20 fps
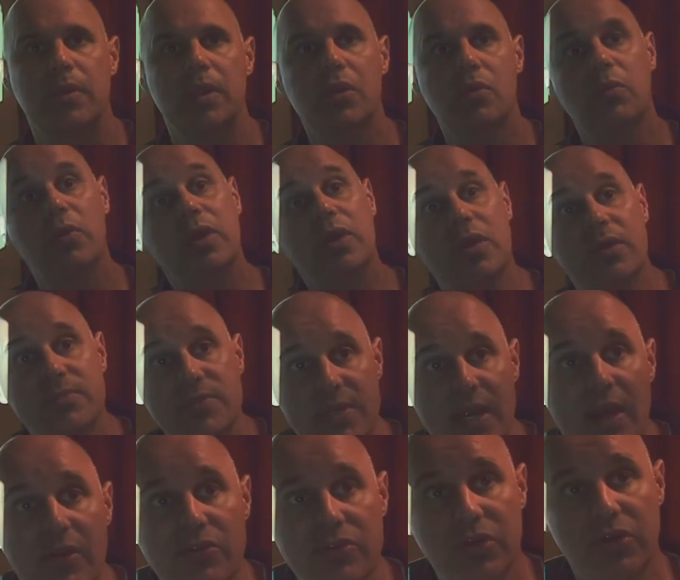When it comes
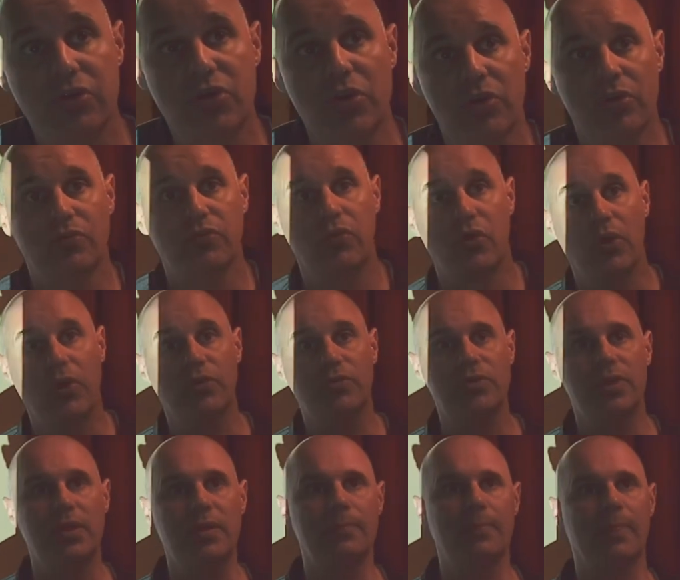down to a code of
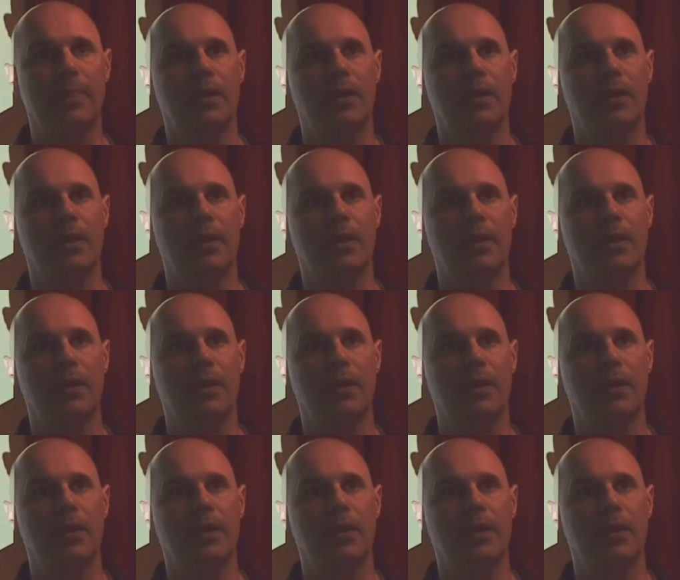loyalty,